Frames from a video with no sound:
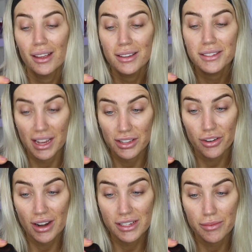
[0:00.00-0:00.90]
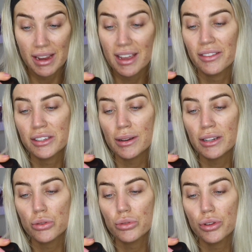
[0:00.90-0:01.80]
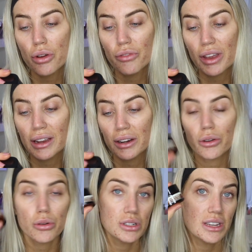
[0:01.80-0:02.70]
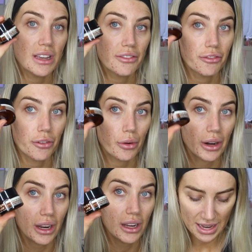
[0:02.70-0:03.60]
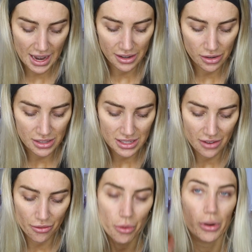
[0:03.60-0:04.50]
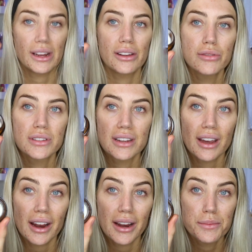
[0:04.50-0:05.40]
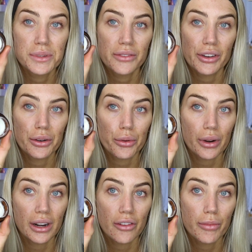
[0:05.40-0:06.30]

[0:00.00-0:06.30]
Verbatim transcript: Sounds great to me, and this one is also vegan and cruelty free, and you can see I've already used heaps of it already.